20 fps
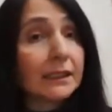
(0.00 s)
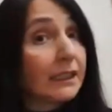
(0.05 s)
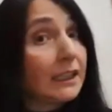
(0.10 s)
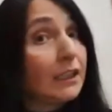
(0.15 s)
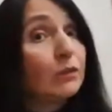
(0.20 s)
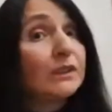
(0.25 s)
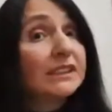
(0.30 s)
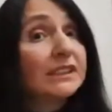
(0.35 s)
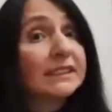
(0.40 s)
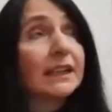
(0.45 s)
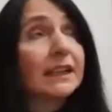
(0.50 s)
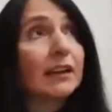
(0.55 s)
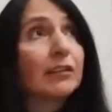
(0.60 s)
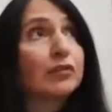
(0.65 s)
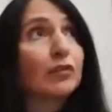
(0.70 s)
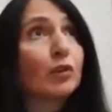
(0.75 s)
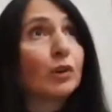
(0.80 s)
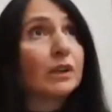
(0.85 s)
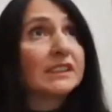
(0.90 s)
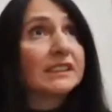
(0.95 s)
He was,
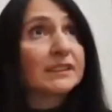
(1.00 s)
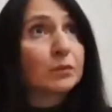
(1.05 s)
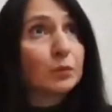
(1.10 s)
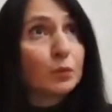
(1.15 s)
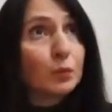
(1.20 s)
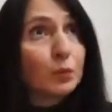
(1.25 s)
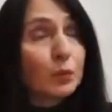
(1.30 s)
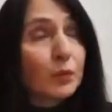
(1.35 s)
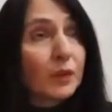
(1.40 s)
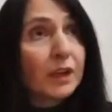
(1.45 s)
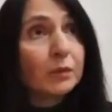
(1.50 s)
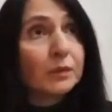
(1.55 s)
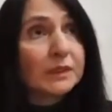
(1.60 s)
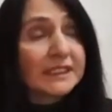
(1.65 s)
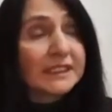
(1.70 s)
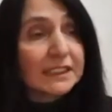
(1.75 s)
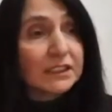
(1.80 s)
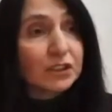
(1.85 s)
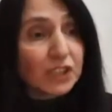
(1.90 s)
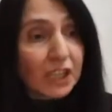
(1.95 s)
of course, there
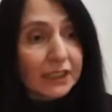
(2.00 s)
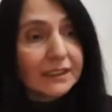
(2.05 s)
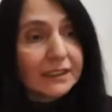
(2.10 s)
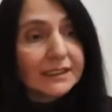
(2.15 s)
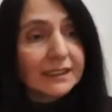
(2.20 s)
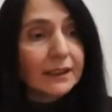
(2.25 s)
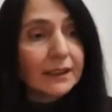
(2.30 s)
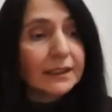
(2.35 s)
was a genocide.